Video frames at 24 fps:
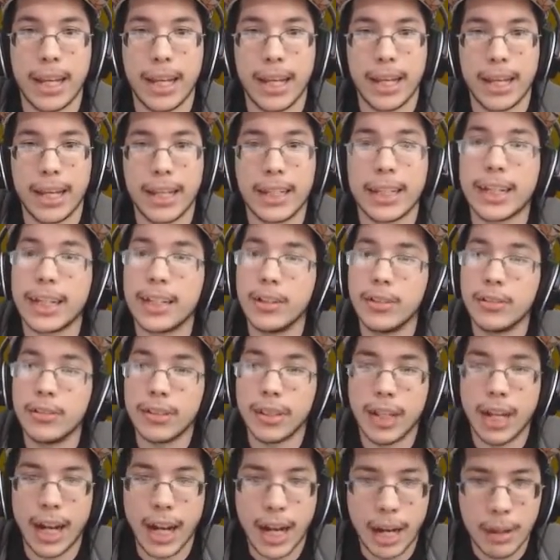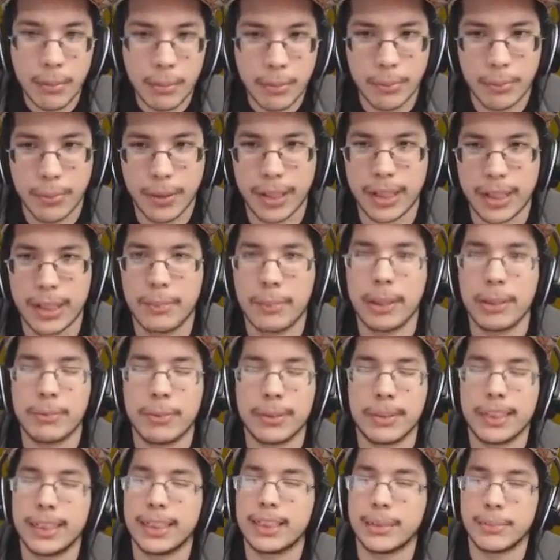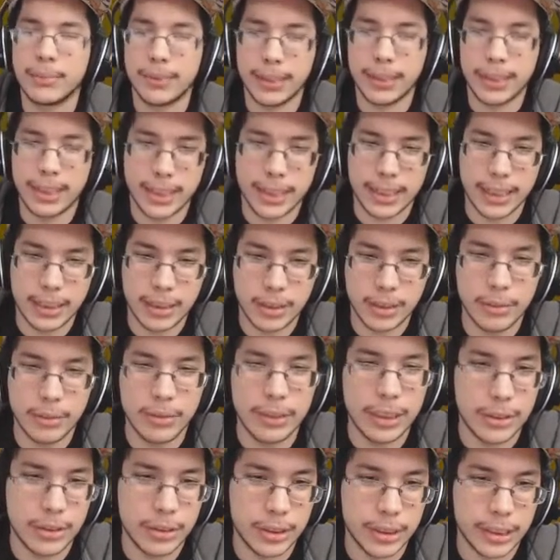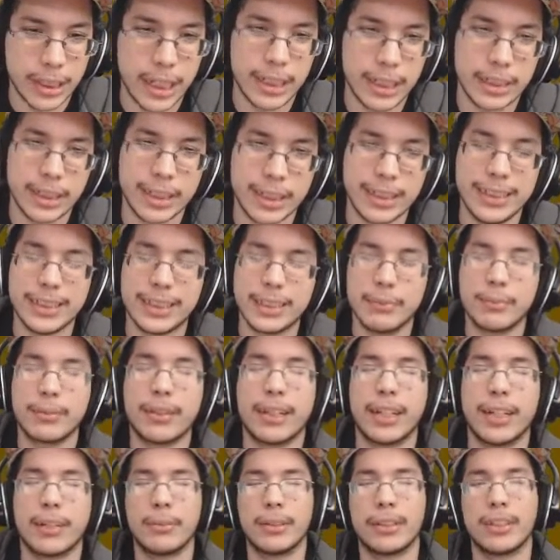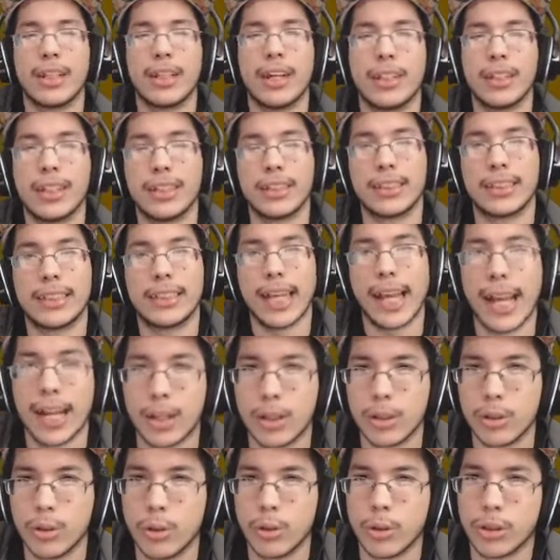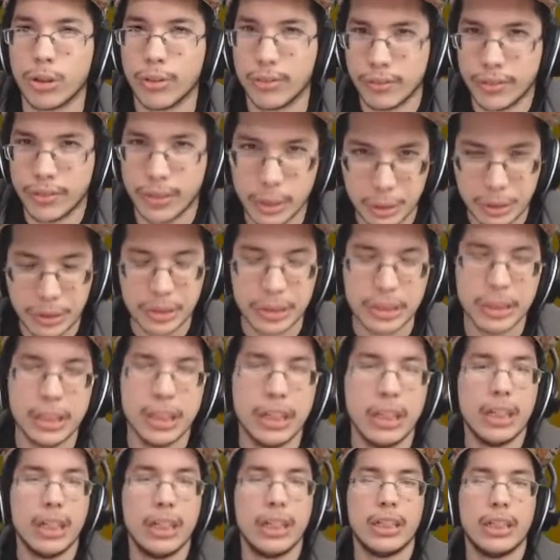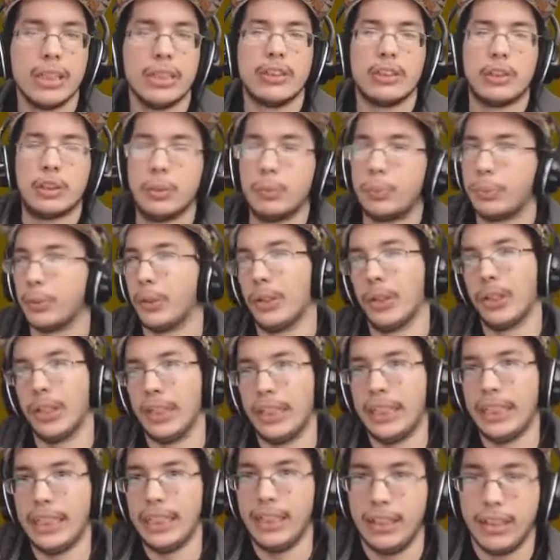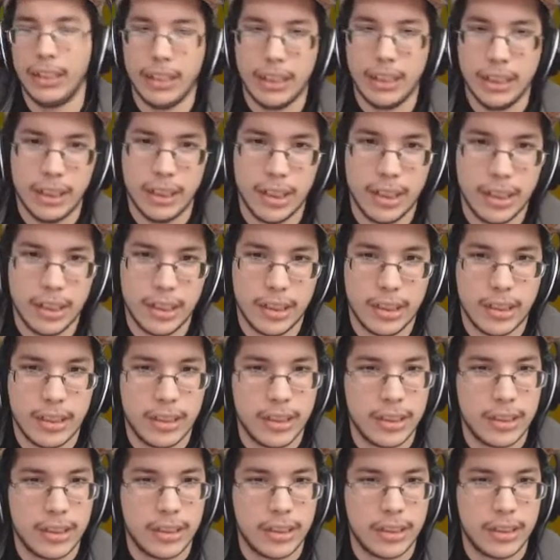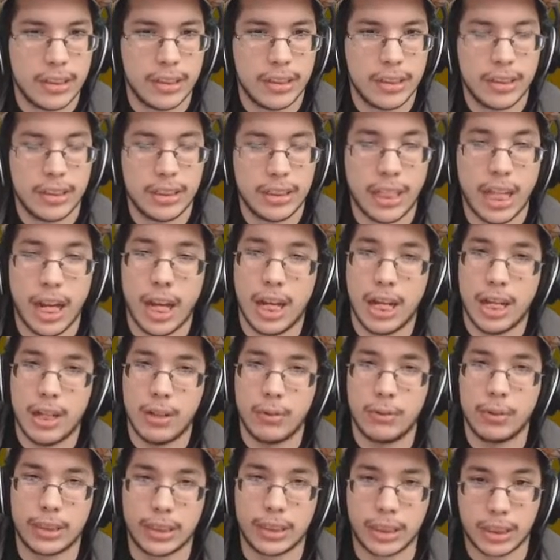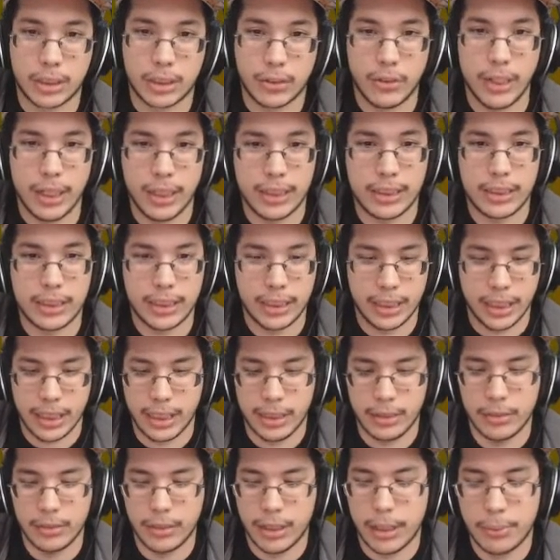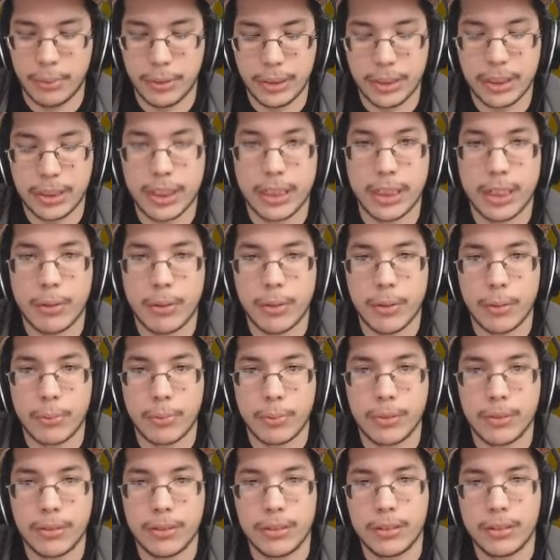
And like I know that I'm complaining about it, but that's something that they do need to change. At least give like Madonna tackle or confusion super early. That was a crit. I do not appreciate that, Wurmple.